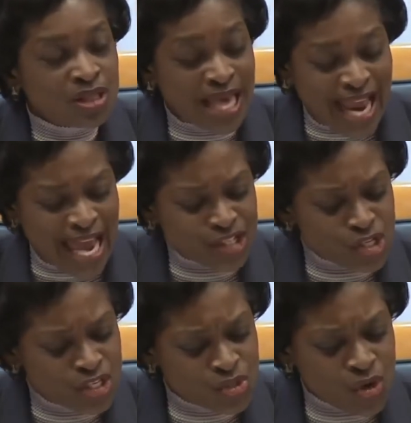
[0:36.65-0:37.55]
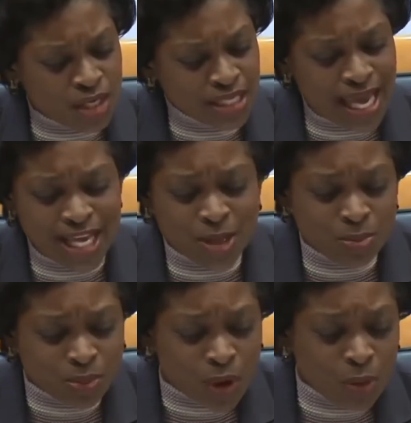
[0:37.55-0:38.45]
that actually struck an
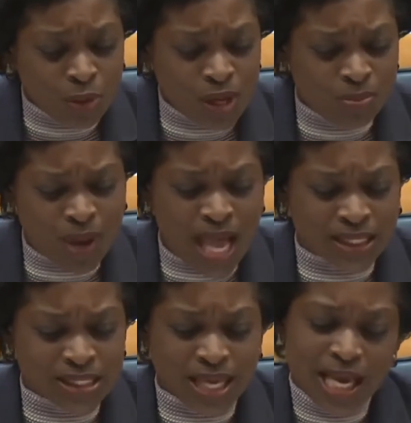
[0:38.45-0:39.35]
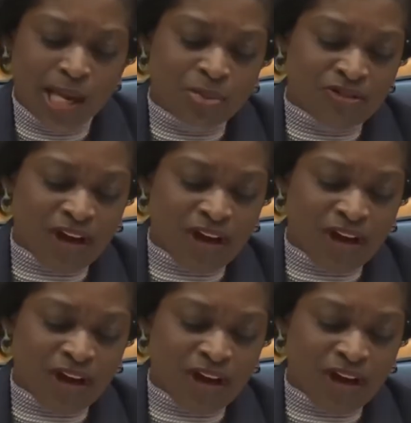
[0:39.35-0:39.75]
appropriate balance in